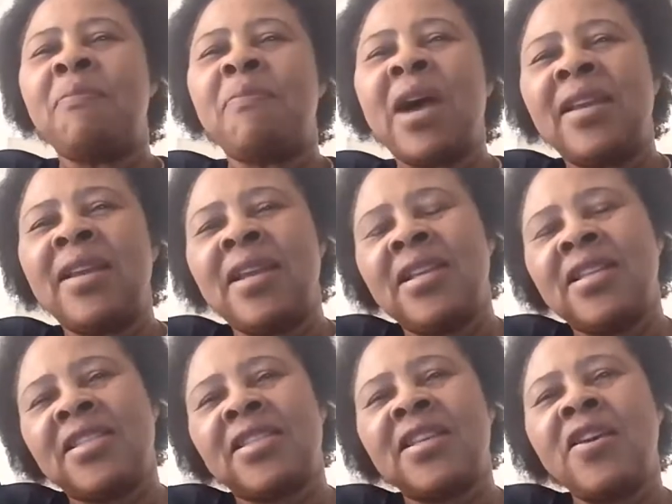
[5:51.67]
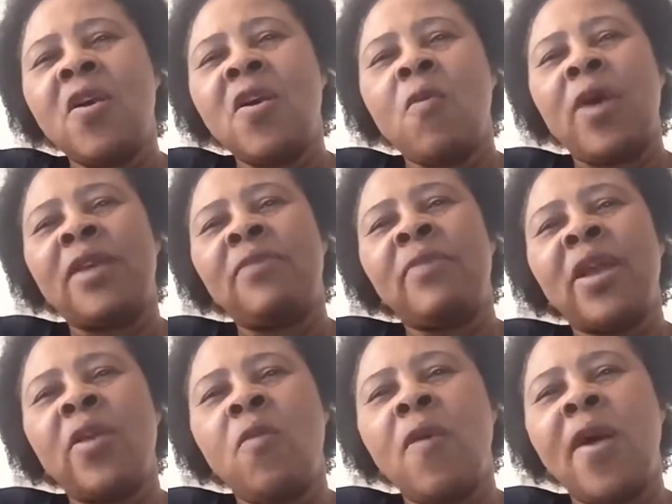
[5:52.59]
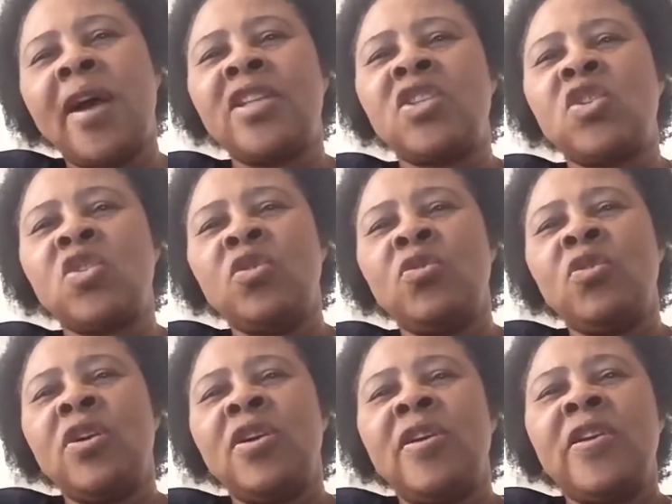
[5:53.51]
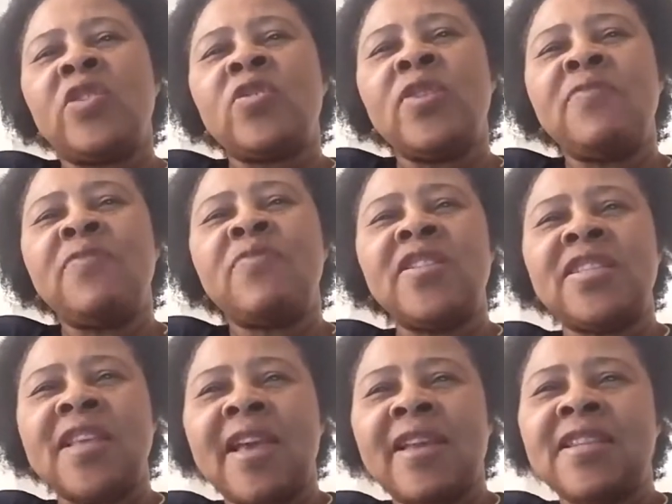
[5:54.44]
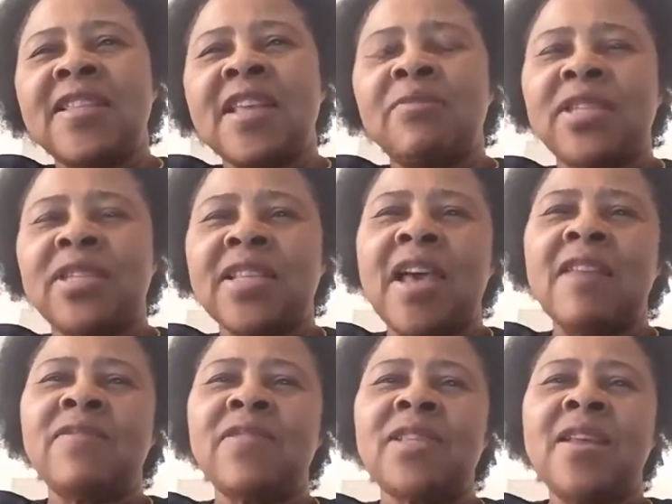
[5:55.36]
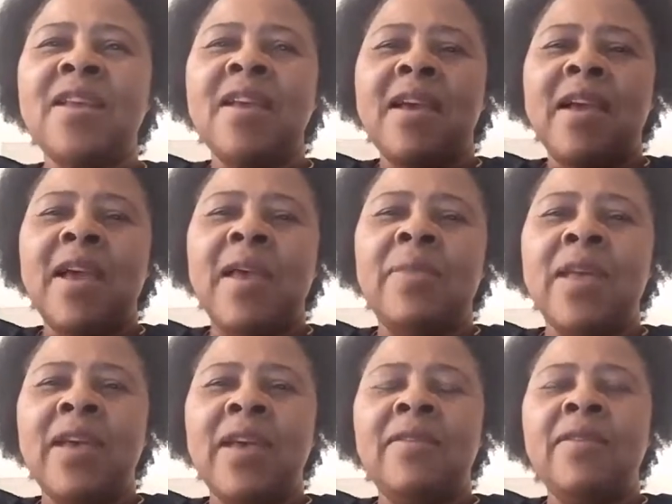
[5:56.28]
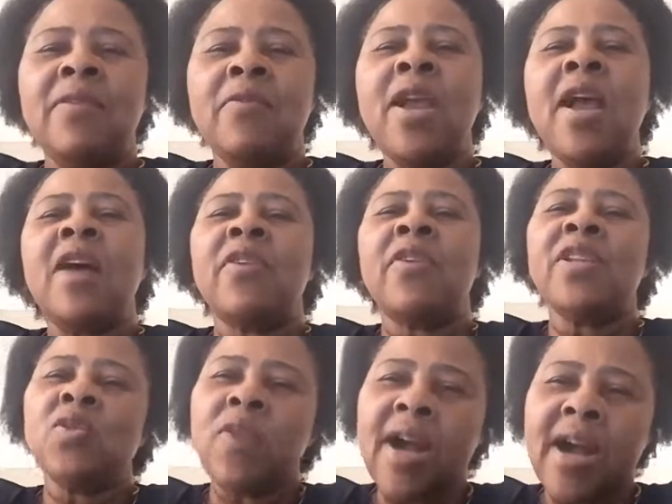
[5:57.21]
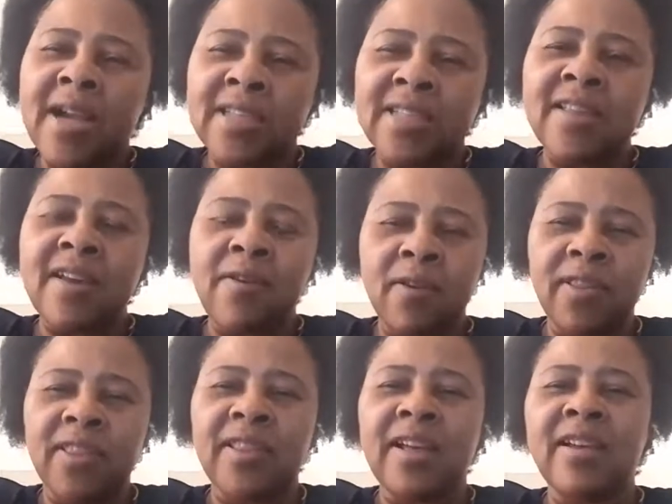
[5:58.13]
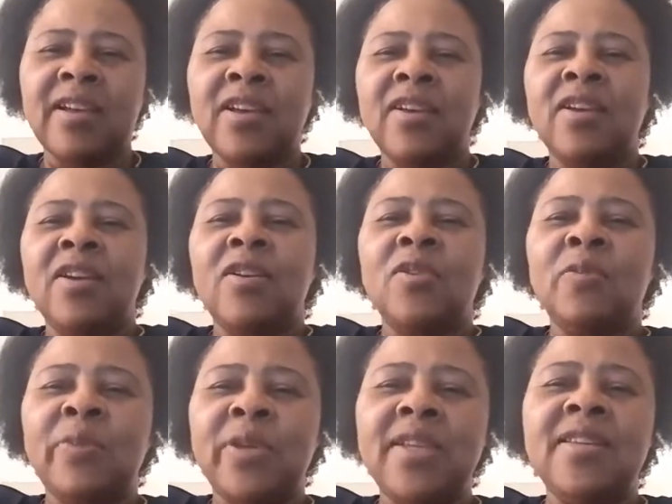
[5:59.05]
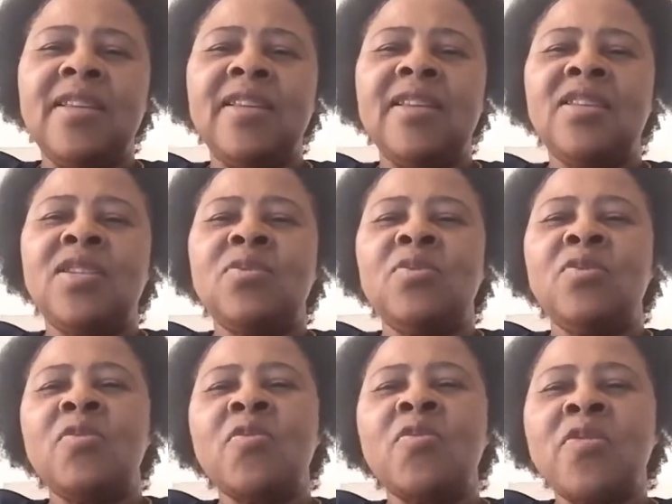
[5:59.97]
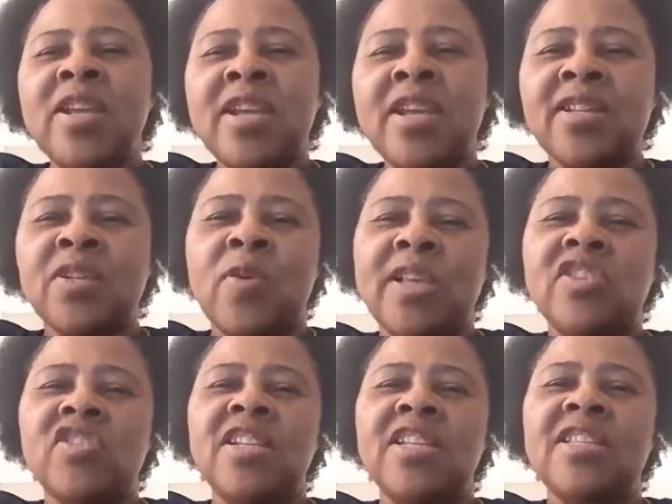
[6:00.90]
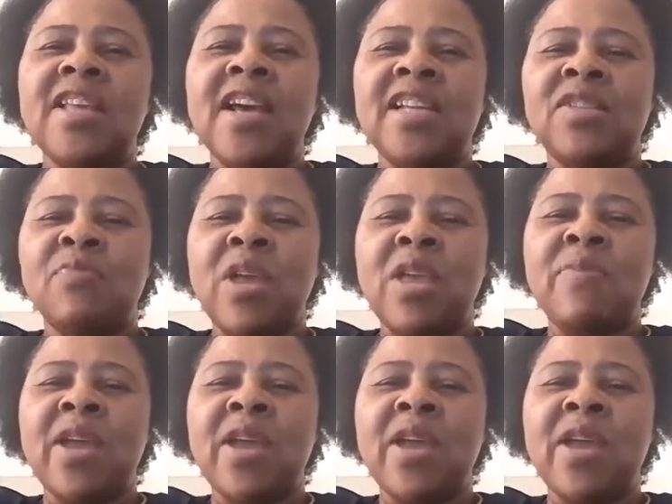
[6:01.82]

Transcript: panelists one by one to actually present themselves. And then we are going to ask the author, Phindi, to read questions that may be